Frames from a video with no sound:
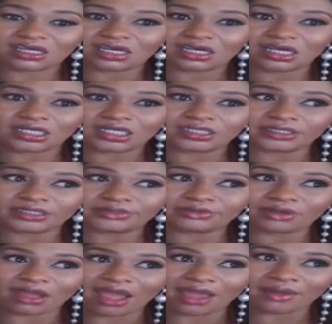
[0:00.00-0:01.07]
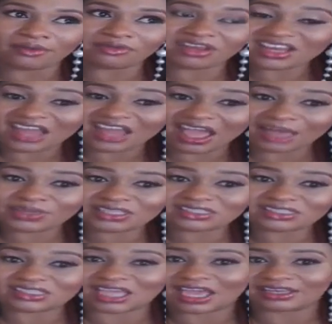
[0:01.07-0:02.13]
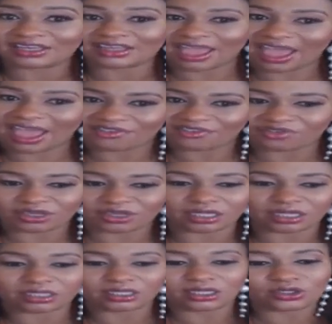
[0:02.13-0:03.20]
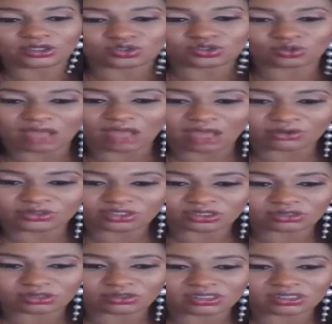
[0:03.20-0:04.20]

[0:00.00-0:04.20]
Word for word: uh, are reading habits, and Africa. So I'll just do